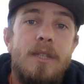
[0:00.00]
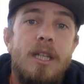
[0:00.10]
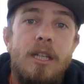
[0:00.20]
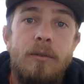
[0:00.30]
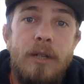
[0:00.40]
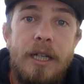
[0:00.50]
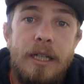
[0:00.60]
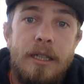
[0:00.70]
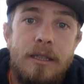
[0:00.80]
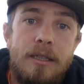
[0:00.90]

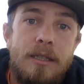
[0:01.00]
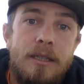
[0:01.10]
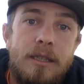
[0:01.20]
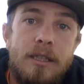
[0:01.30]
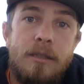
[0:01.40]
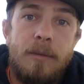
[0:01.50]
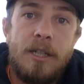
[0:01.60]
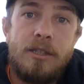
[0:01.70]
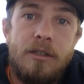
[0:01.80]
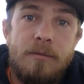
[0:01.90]
Anyway,
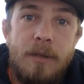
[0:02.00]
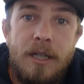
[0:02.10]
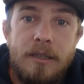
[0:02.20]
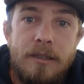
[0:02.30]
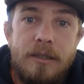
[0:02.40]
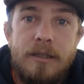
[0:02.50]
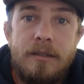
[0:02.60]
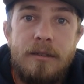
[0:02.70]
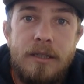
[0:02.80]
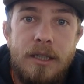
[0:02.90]
smash those
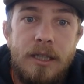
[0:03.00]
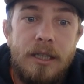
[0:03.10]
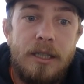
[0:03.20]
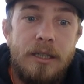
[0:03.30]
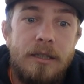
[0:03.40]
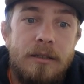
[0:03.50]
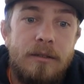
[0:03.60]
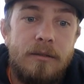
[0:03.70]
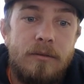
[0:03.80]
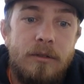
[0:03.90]
buttons, and
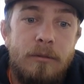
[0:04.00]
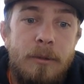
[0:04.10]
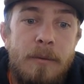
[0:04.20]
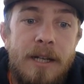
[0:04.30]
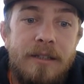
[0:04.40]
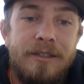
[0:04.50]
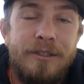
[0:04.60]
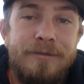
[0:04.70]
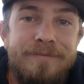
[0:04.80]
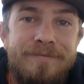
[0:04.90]
we'll be back
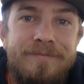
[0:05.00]
soon.